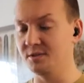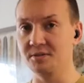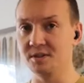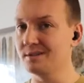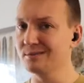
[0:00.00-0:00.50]
if
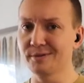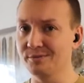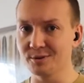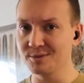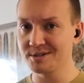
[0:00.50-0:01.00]
you get
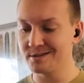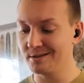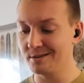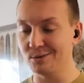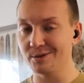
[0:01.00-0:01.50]
refurbished,
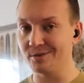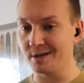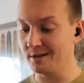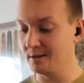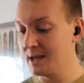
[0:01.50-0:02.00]
and they work
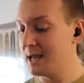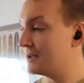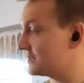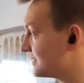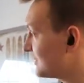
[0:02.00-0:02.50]
fine.
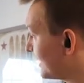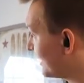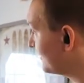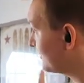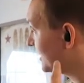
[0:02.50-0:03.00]
So that's what I
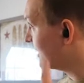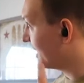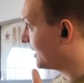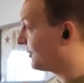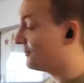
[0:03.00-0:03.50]
have in right
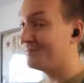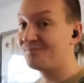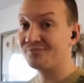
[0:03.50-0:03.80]
now.